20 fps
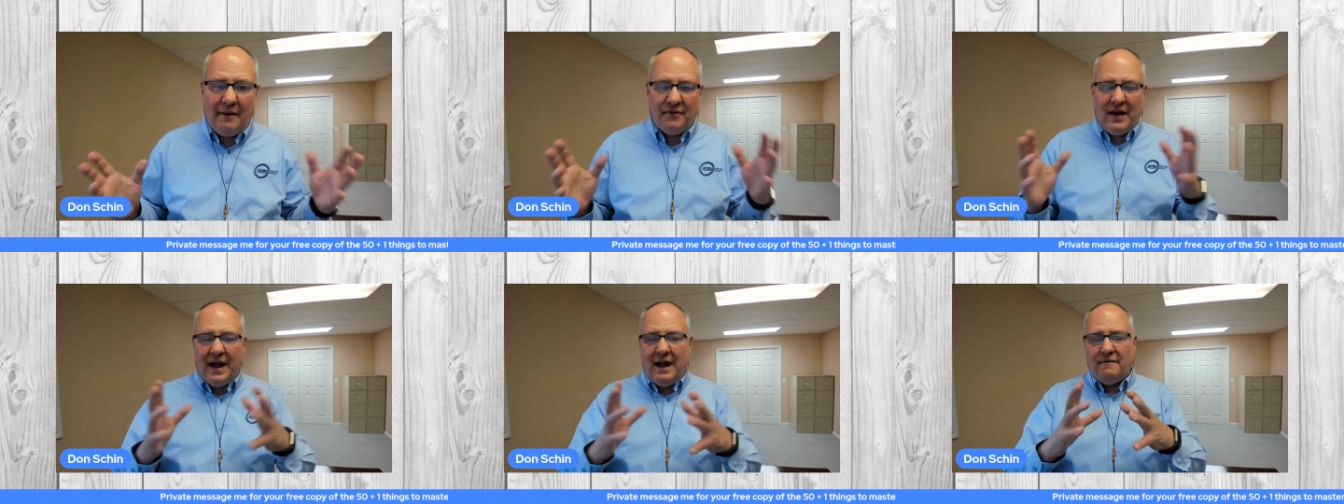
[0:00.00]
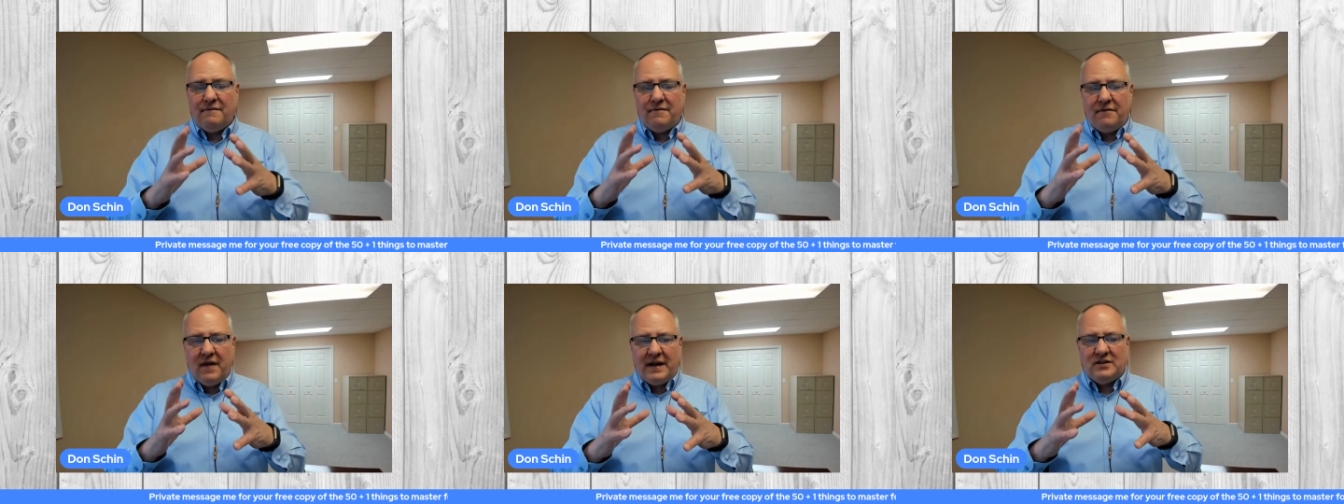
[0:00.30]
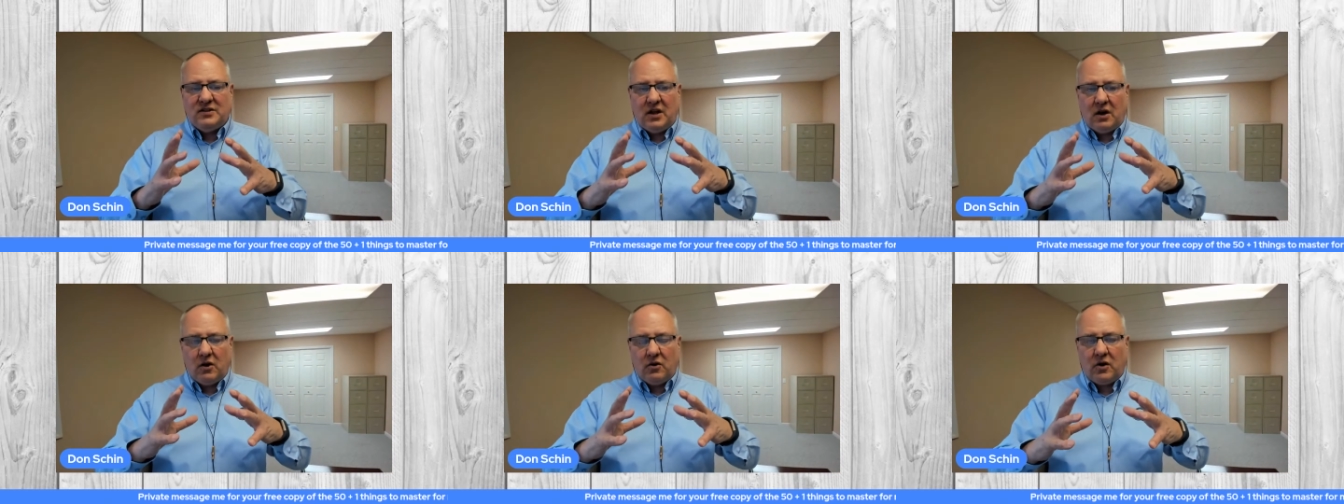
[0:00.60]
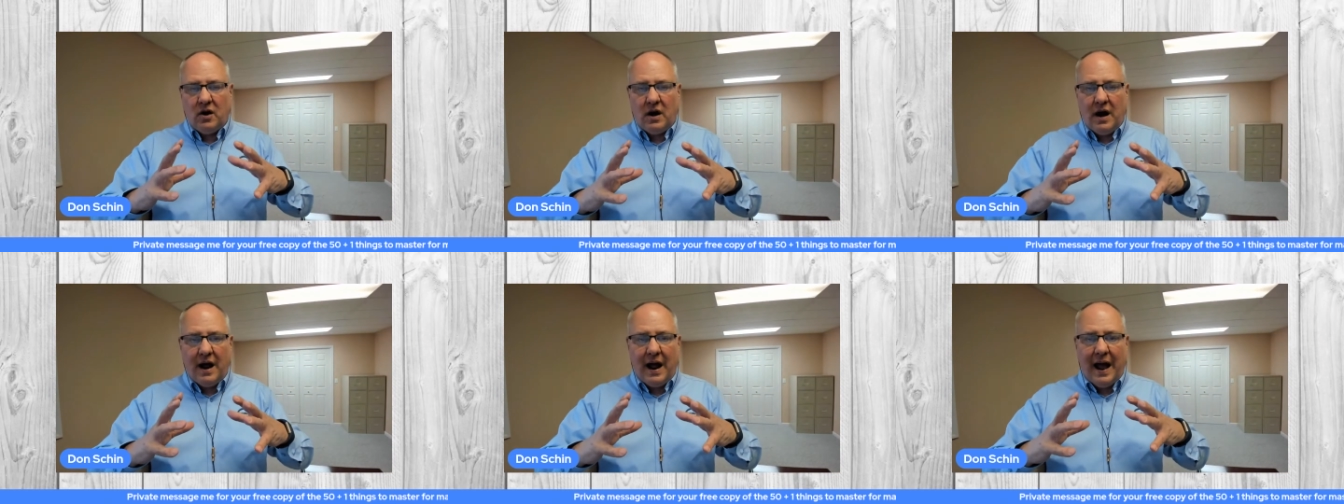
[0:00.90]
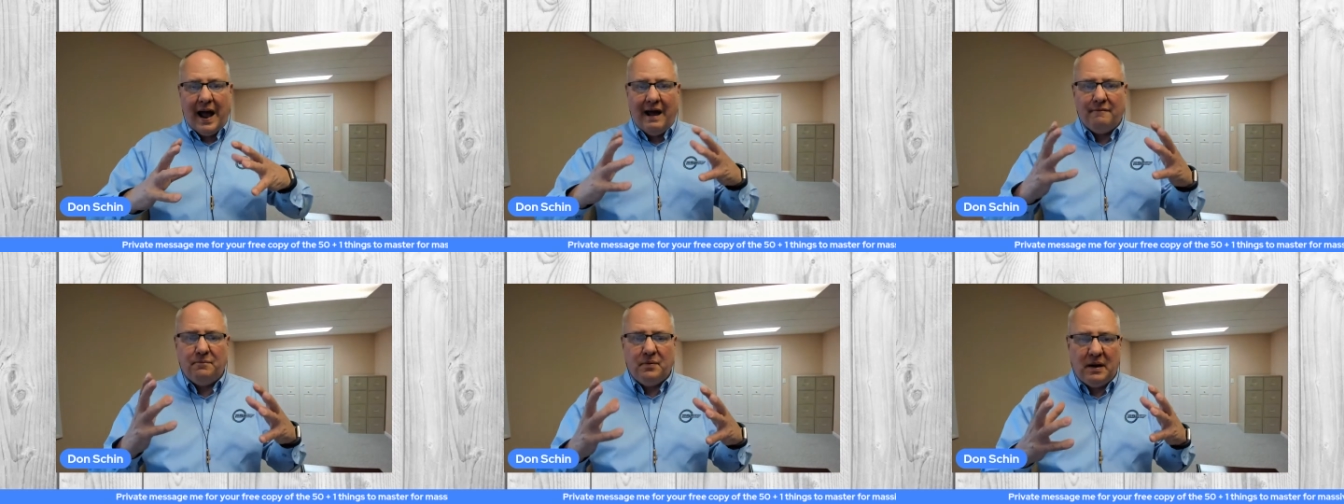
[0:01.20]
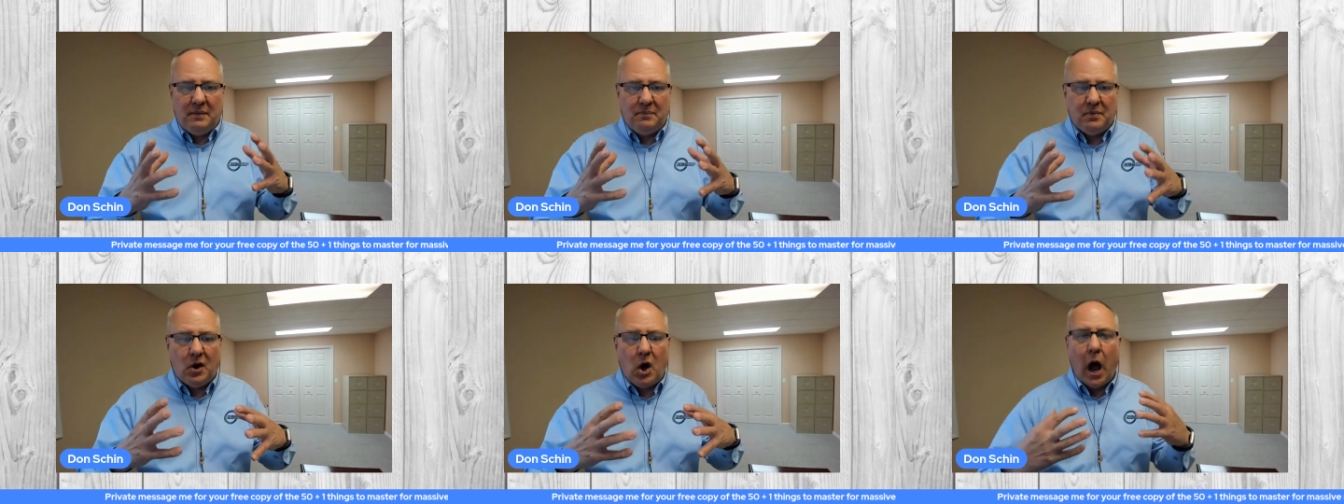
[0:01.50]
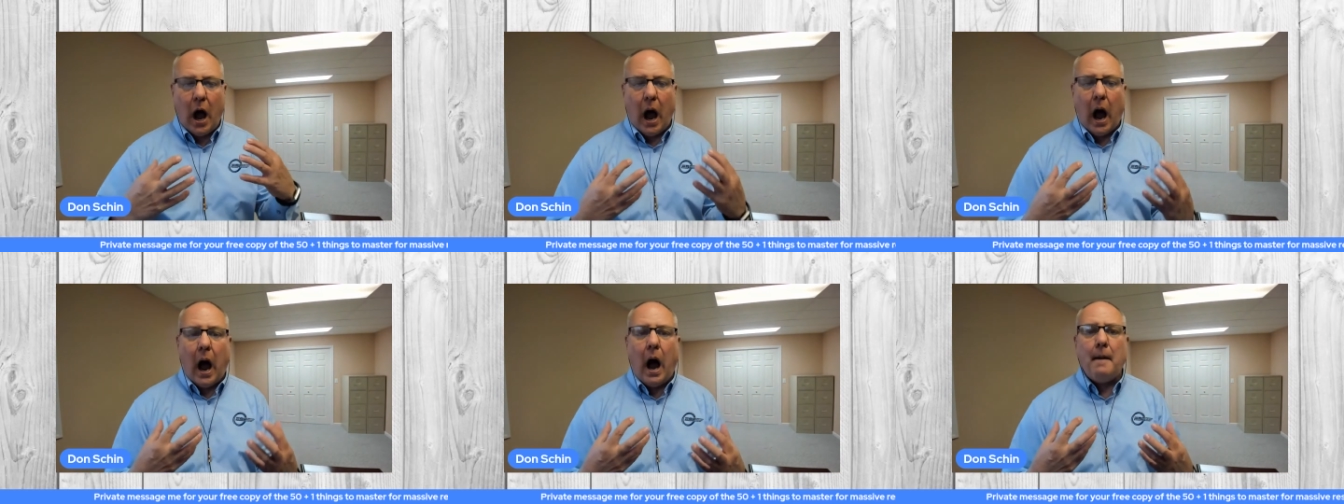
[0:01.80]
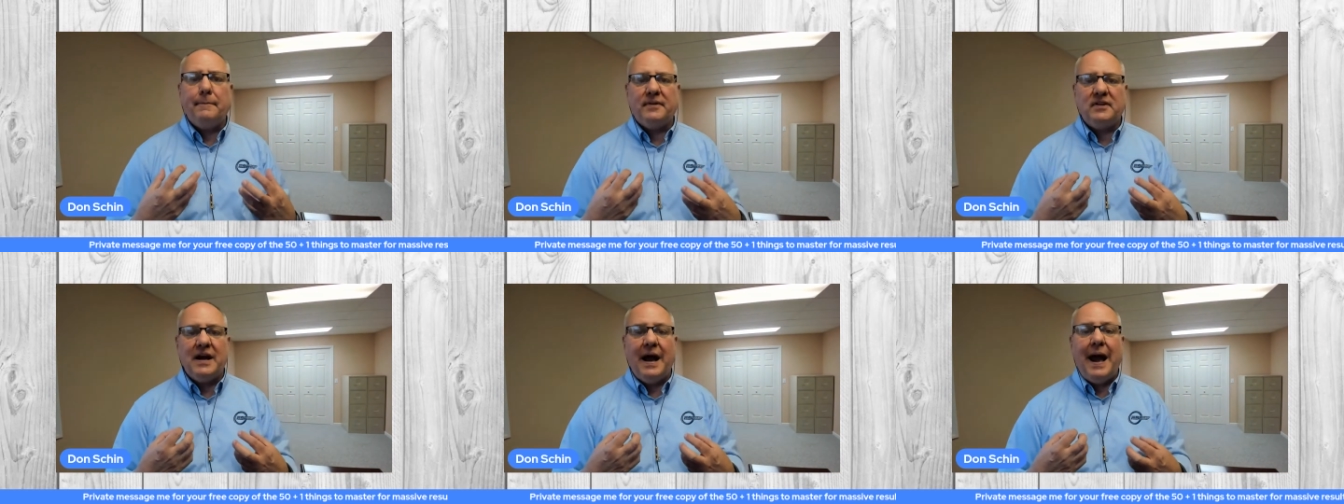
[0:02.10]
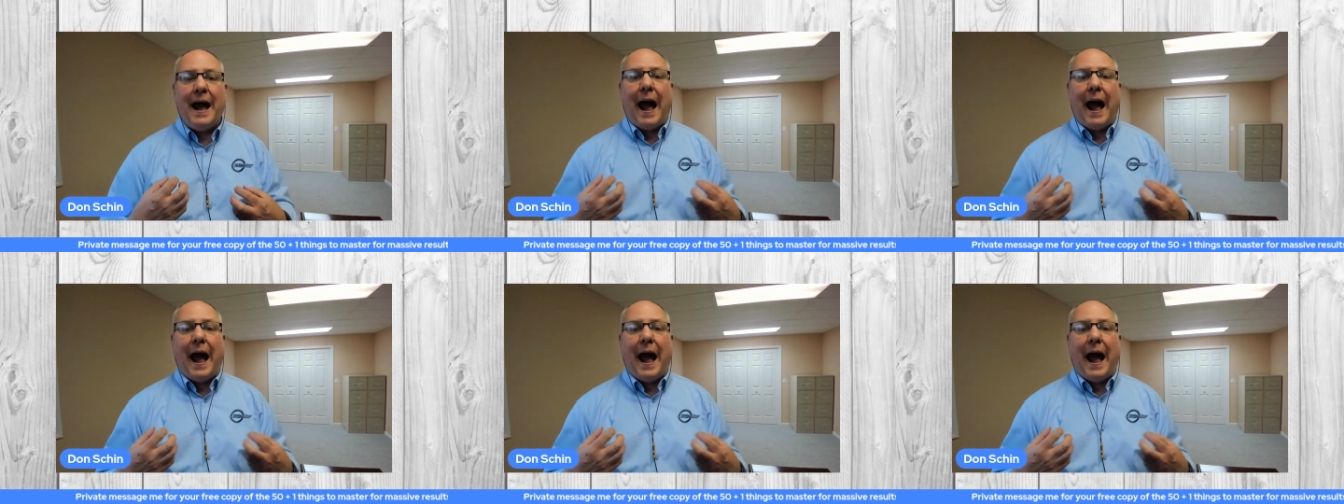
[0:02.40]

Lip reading: They have things that are going to have people opt